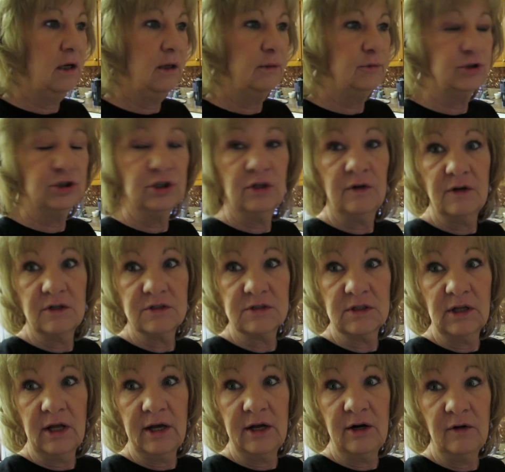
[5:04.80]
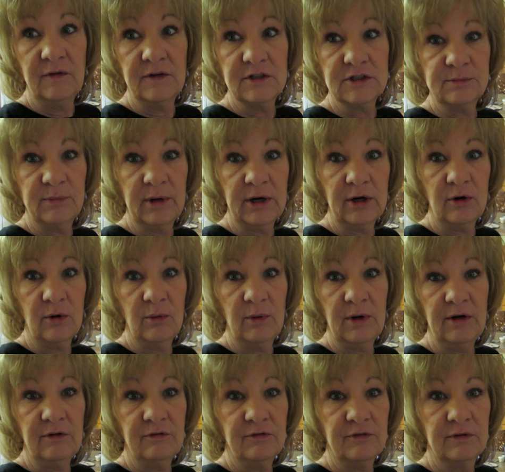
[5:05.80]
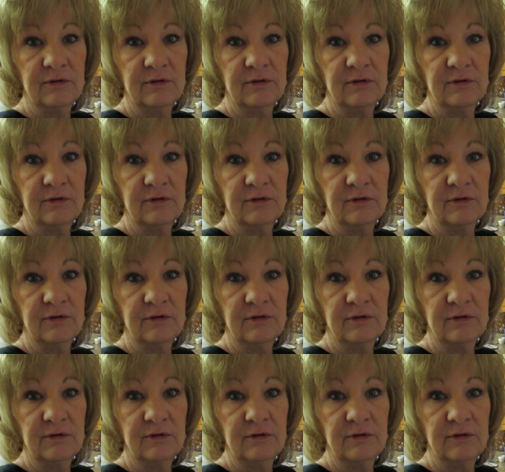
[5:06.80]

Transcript: I'm sure there's a light on this microwave.